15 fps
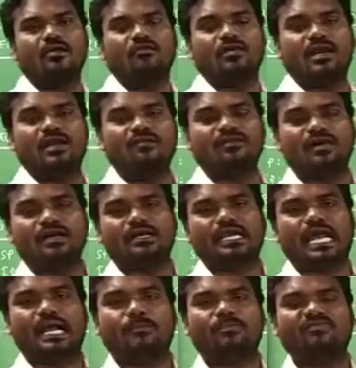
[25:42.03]
Whenever
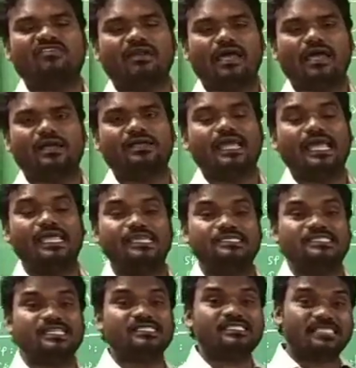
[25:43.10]
trap flag
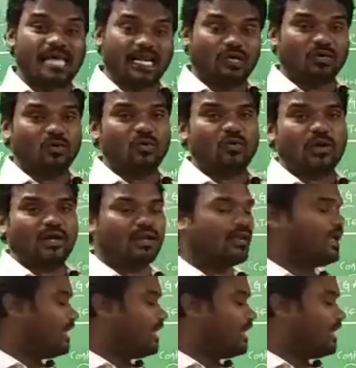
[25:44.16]
is set to 1,